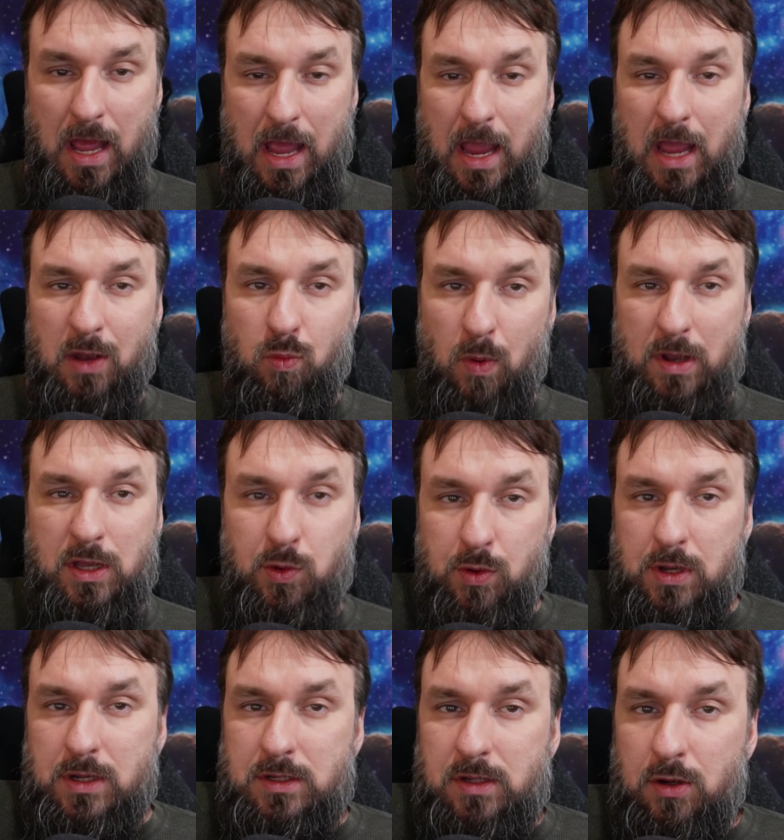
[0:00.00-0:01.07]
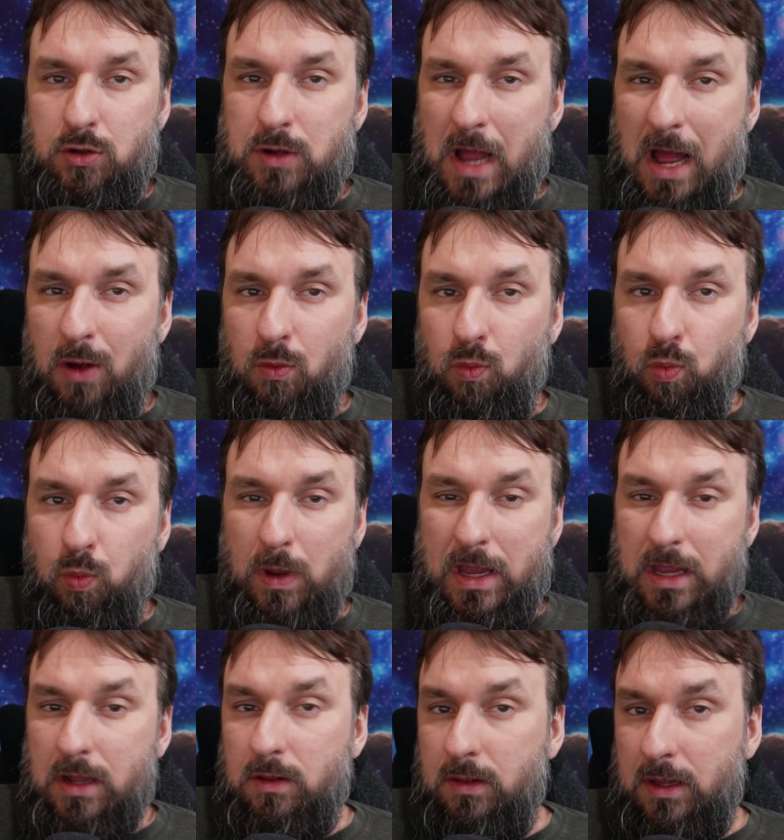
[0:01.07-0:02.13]
And when you consider how
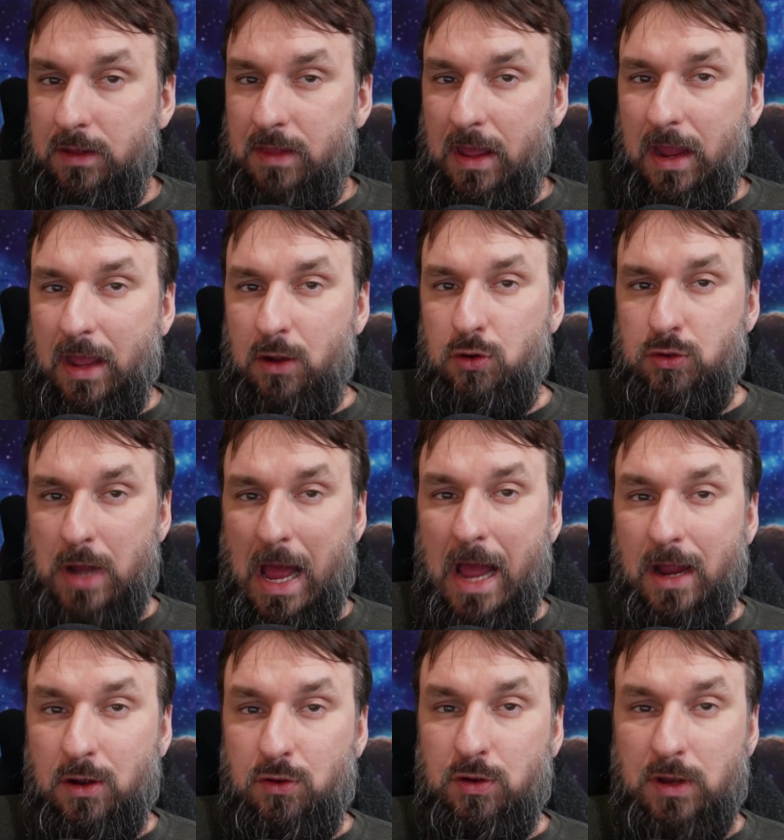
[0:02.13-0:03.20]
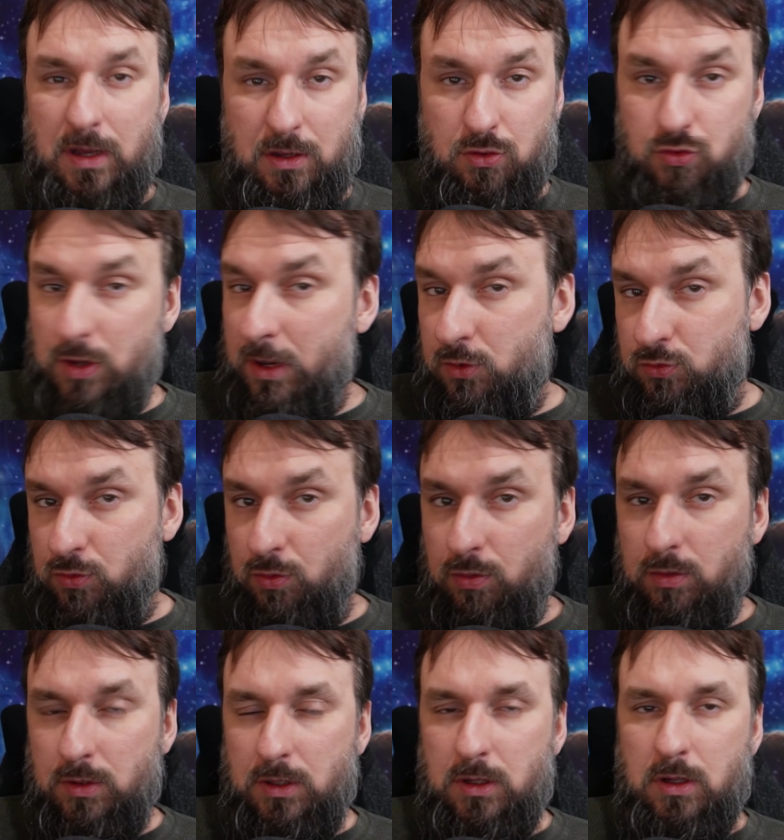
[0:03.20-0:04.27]
weakly they interact in
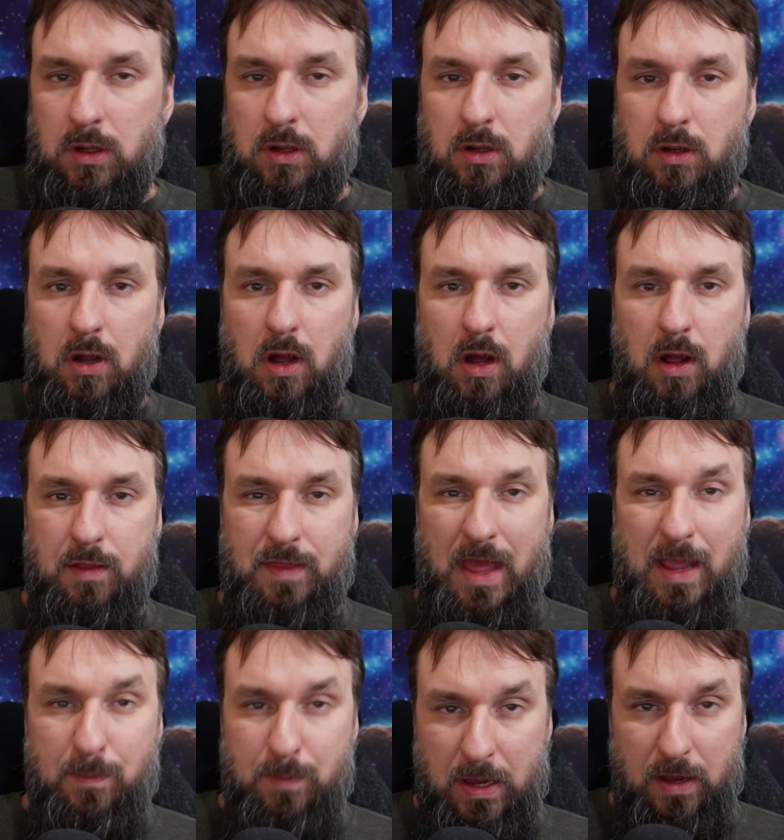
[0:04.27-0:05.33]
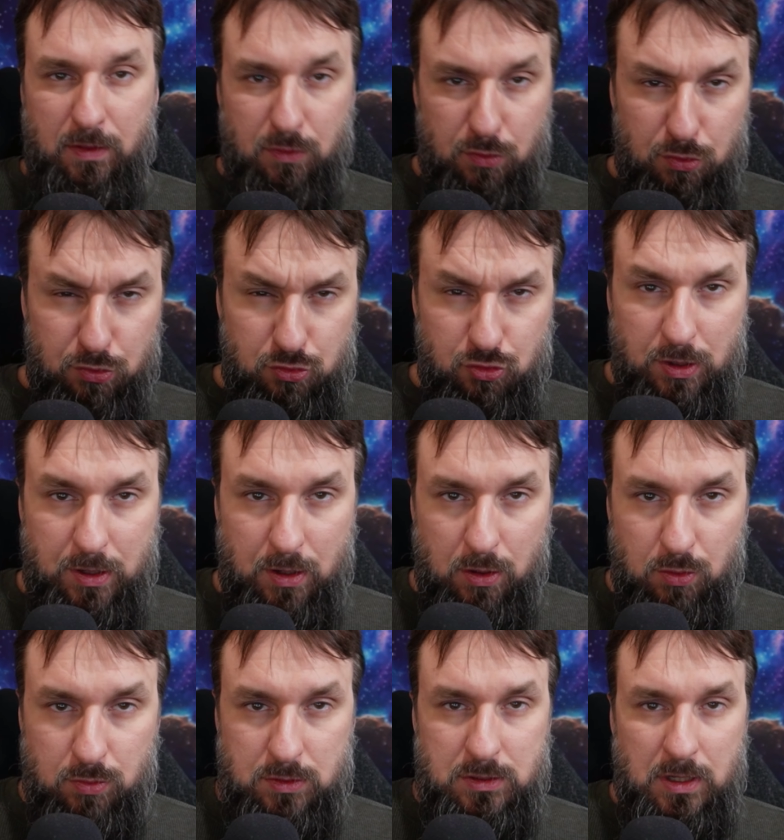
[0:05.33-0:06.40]
general, they being the
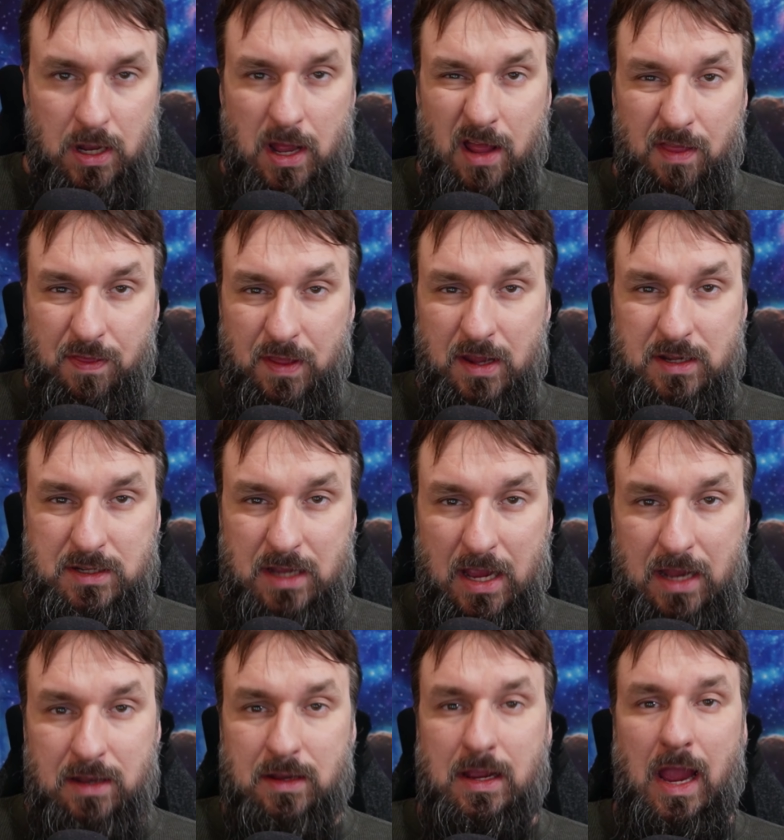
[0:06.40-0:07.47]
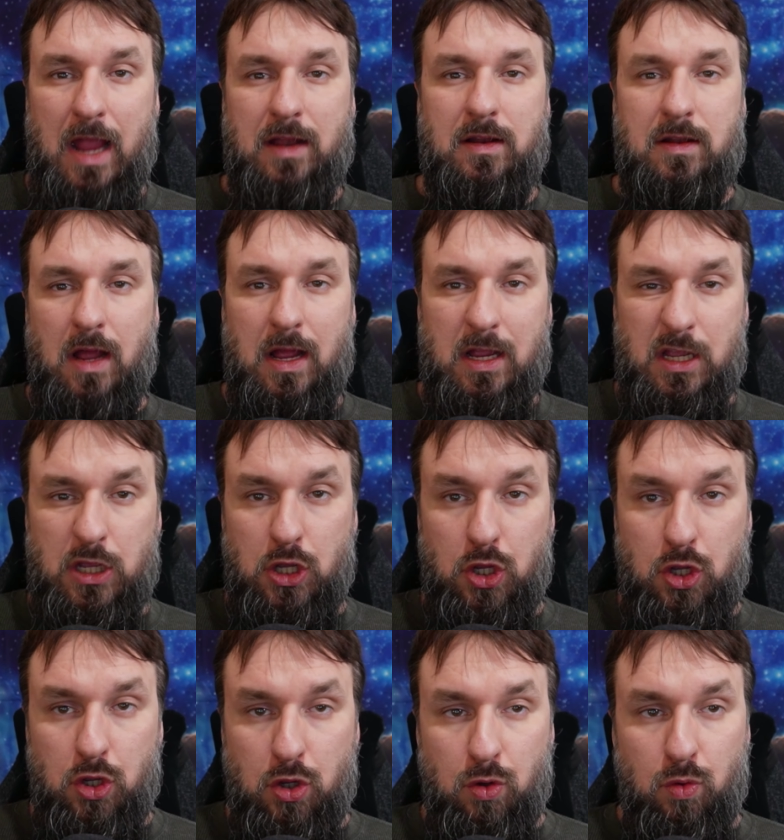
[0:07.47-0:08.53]
neutrinos, this indicated a
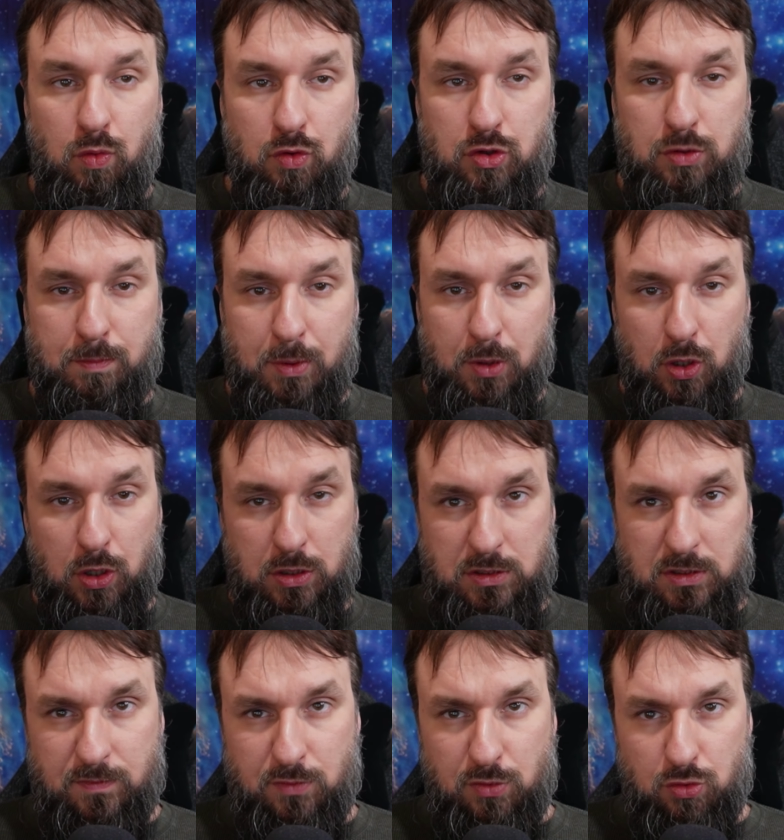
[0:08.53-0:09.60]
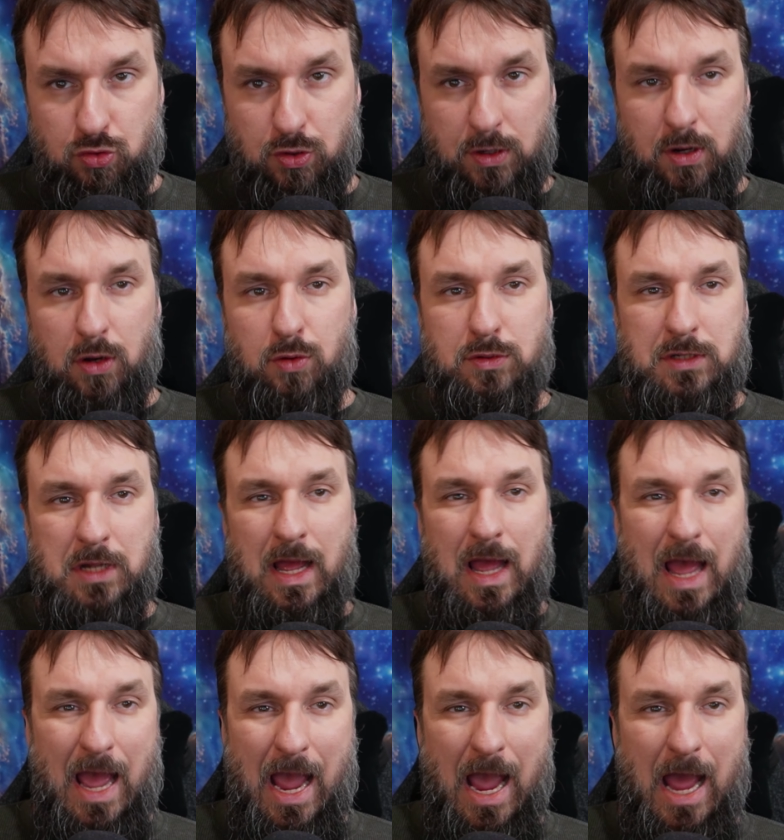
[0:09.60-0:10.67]
huge burst of neutrinos
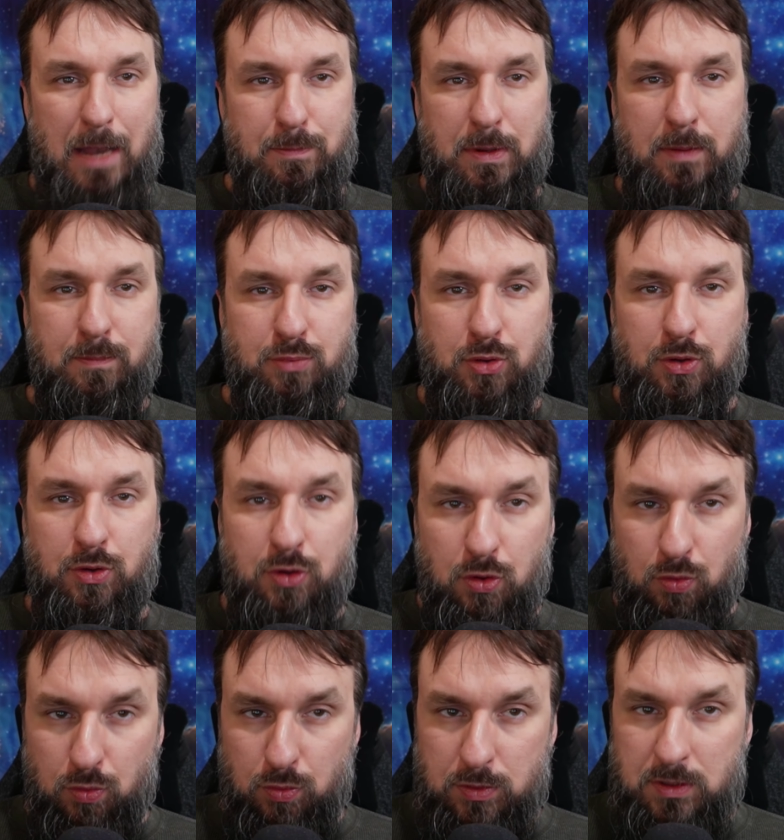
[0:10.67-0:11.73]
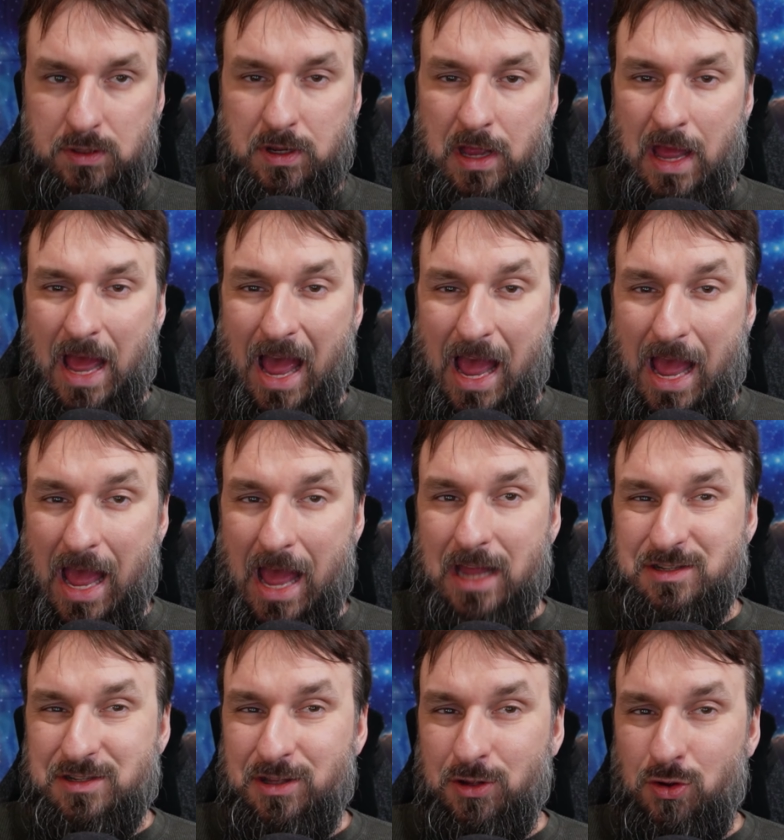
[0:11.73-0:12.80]
had been produced
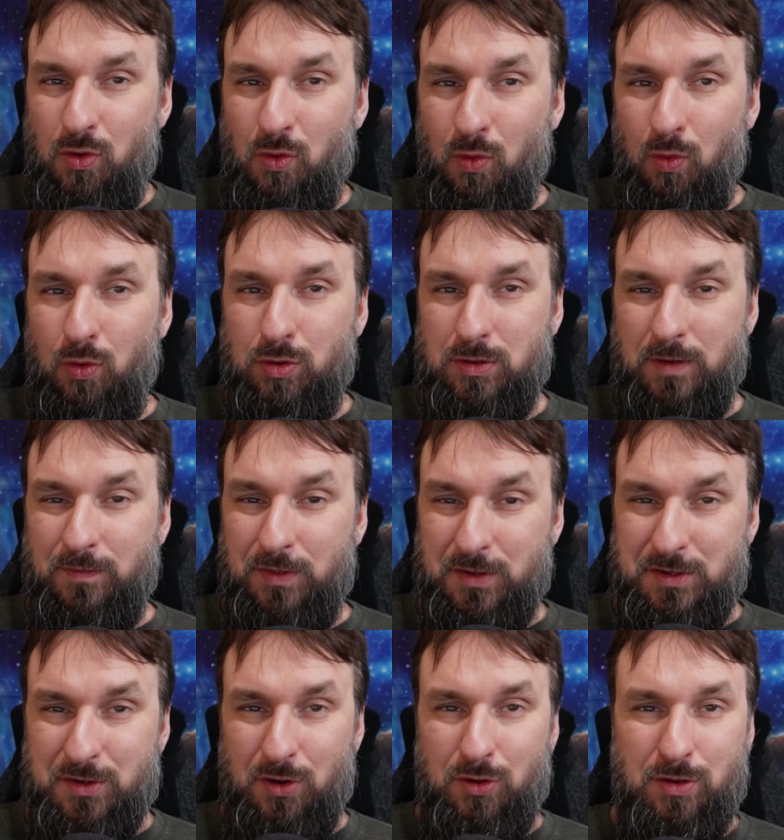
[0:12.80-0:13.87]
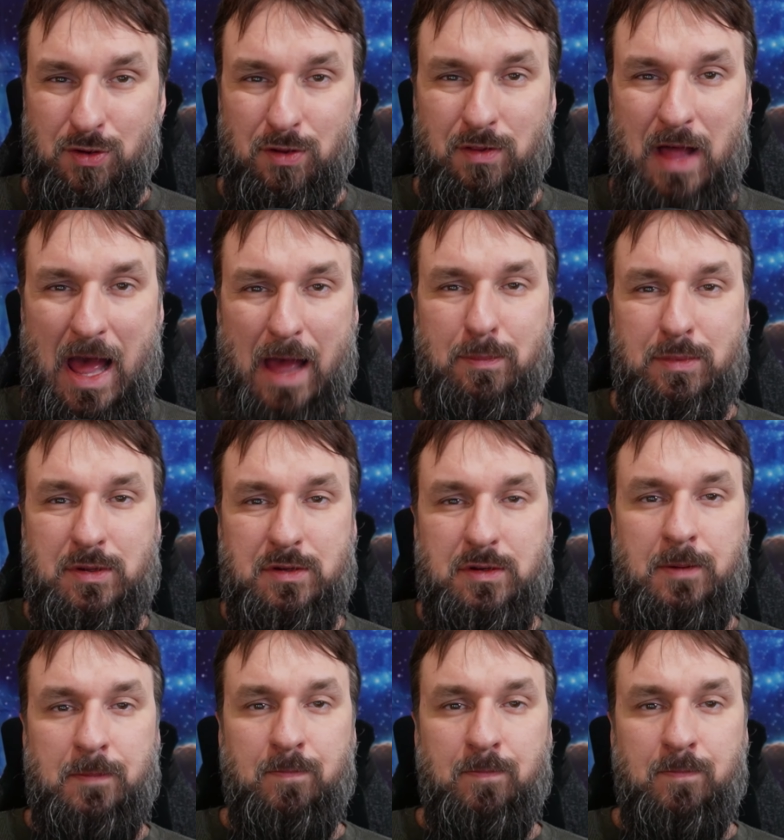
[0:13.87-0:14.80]
as the core of the star collapsed.